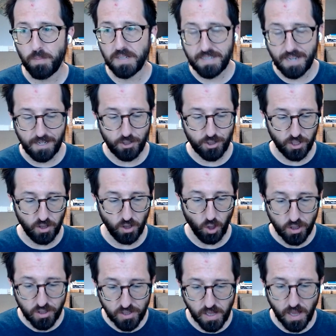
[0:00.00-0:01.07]
sort of
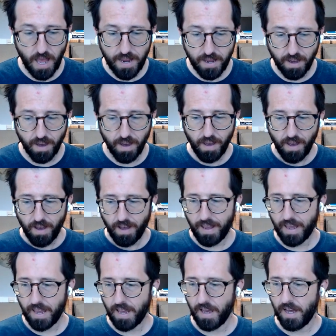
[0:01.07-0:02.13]
implementation looks
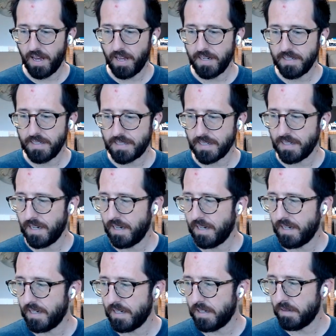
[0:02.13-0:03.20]
like.
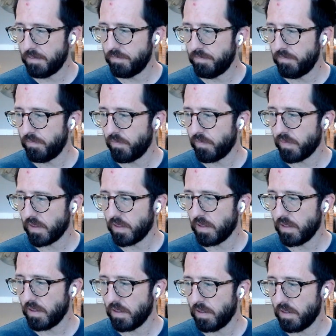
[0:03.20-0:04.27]
And
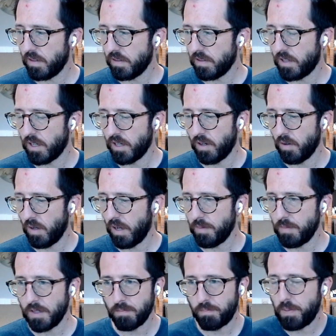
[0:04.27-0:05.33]
um,
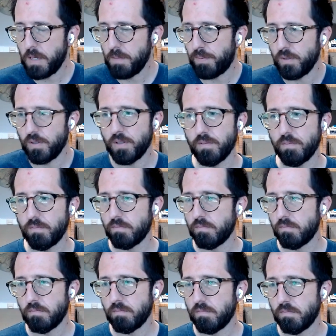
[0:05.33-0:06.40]
you know, I mean,
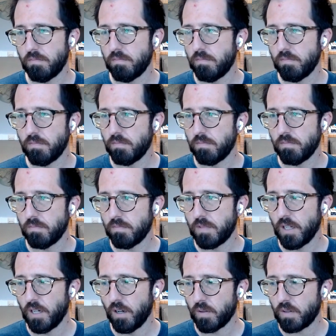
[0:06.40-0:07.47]
people,
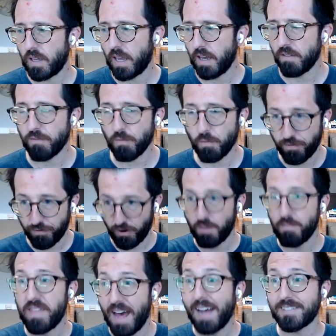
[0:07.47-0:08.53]
you know, can